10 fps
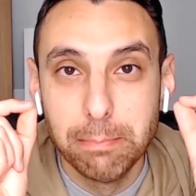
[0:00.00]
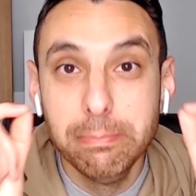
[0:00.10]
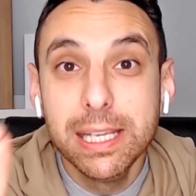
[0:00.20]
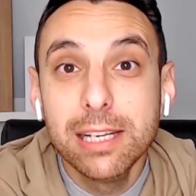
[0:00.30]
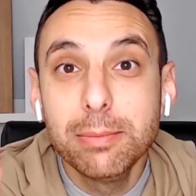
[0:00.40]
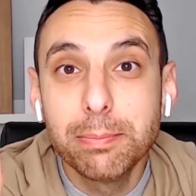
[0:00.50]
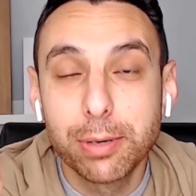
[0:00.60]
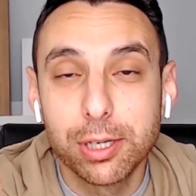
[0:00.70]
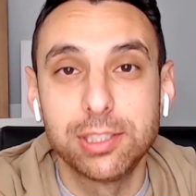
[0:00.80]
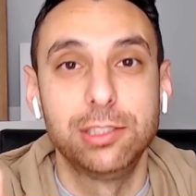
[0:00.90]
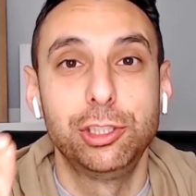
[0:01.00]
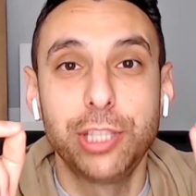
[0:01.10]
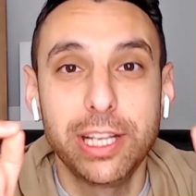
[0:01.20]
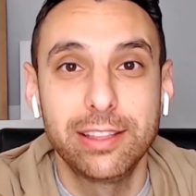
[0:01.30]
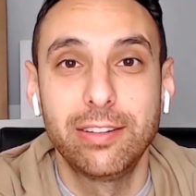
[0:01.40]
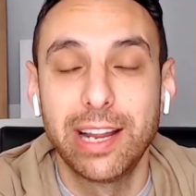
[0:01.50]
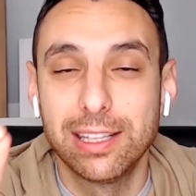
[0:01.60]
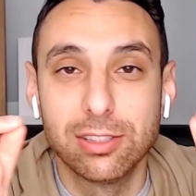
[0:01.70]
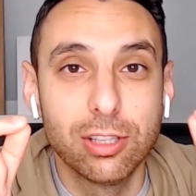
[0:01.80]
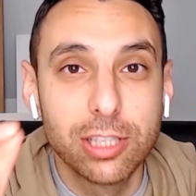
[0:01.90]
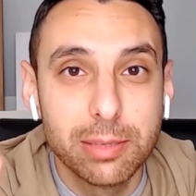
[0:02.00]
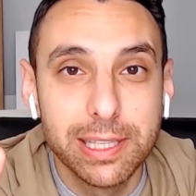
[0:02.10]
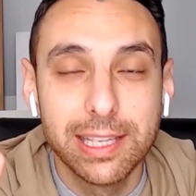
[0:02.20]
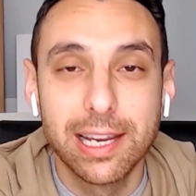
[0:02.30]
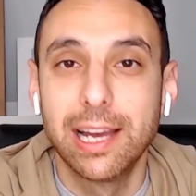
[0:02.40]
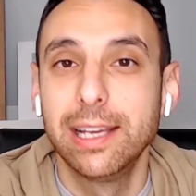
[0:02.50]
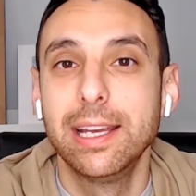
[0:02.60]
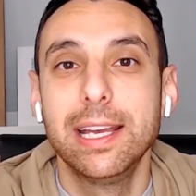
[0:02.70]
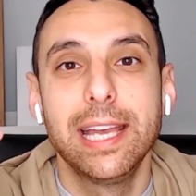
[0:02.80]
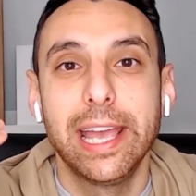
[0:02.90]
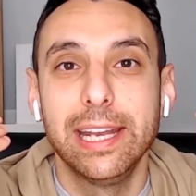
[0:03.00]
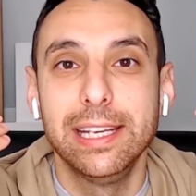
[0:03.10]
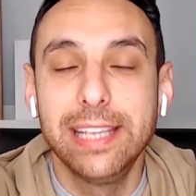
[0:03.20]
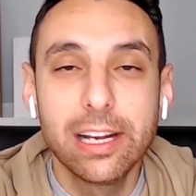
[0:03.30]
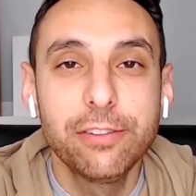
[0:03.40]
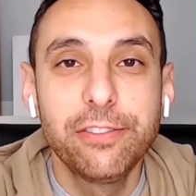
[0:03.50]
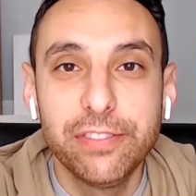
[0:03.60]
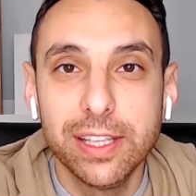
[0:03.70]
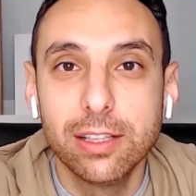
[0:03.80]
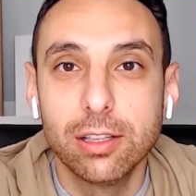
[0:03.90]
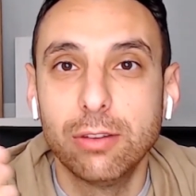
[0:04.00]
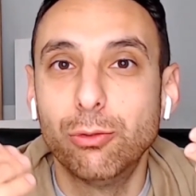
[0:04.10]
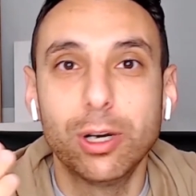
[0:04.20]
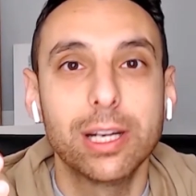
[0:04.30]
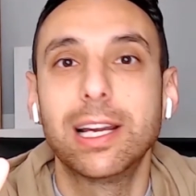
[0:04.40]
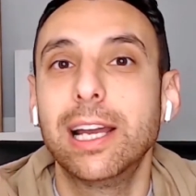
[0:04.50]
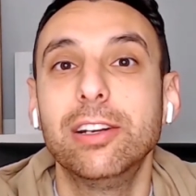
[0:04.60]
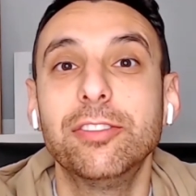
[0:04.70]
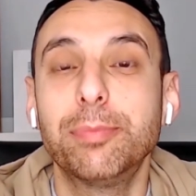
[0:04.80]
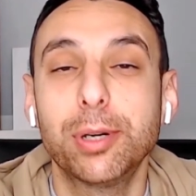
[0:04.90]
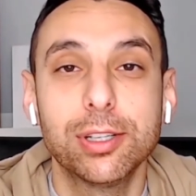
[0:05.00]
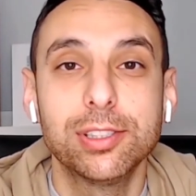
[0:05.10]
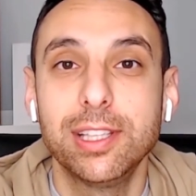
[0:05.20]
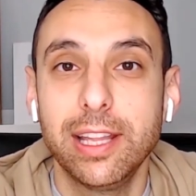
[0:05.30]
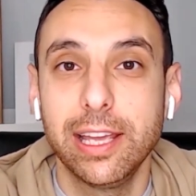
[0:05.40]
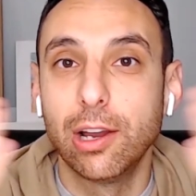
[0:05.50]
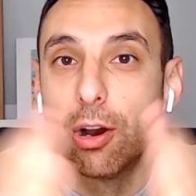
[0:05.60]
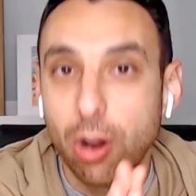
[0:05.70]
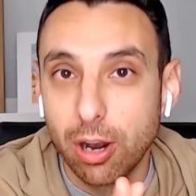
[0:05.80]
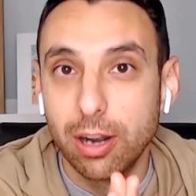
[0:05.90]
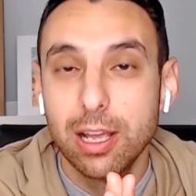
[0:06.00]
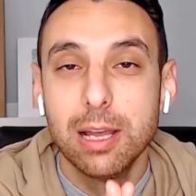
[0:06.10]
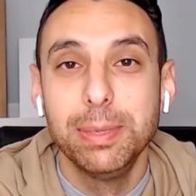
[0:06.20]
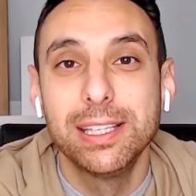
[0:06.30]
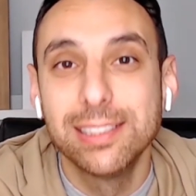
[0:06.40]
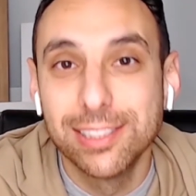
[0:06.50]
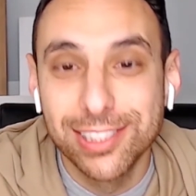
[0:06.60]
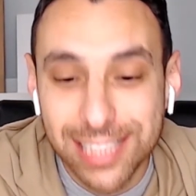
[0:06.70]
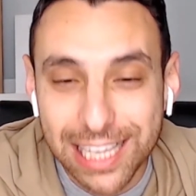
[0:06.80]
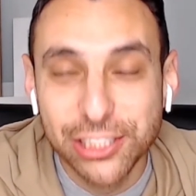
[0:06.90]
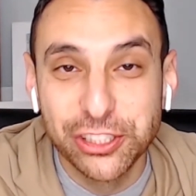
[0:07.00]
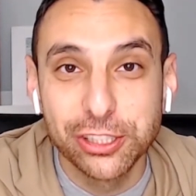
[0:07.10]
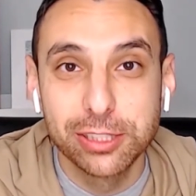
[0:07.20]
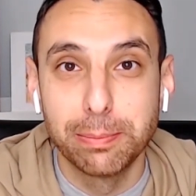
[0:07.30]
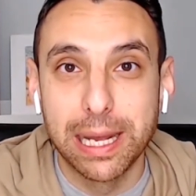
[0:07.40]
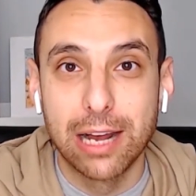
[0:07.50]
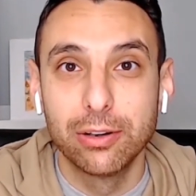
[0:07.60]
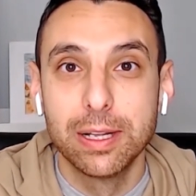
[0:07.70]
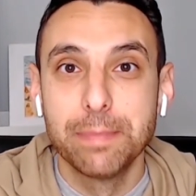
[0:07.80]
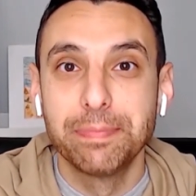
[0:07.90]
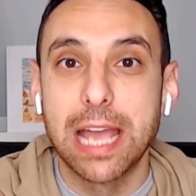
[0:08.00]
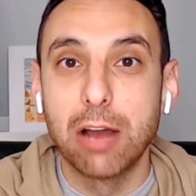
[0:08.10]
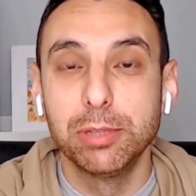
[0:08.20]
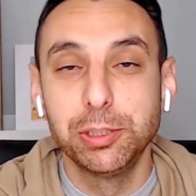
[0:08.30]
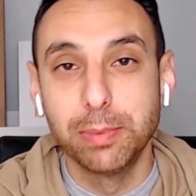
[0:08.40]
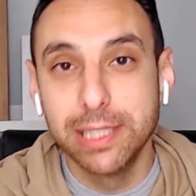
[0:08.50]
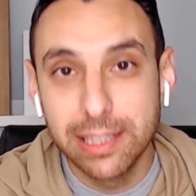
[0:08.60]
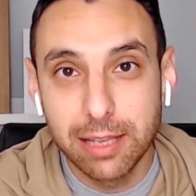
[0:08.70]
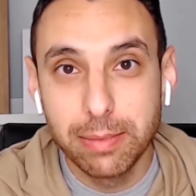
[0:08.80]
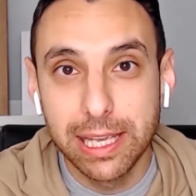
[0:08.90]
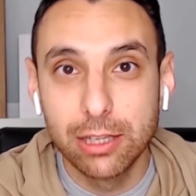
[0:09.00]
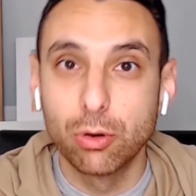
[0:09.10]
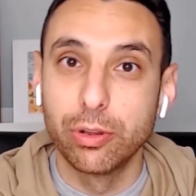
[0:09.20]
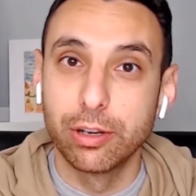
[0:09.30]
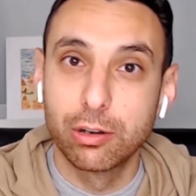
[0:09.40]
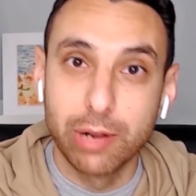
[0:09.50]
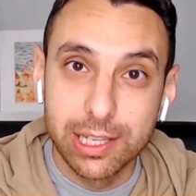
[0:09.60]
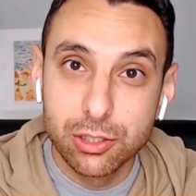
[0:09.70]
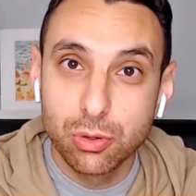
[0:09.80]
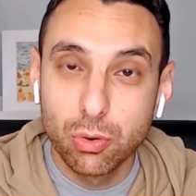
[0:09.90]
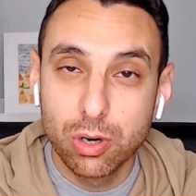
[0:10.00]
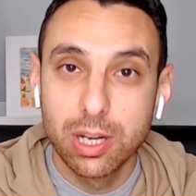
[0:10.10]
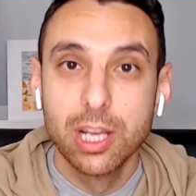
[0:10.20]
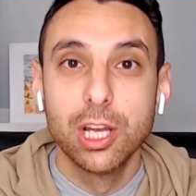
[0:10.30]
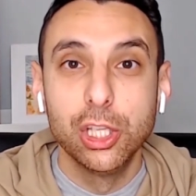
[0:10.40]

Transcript: Meet them in person, shake their hands, look them in the eye, and get a feel of what kind of person they are. Because it's not just about how much money they make or their credit score.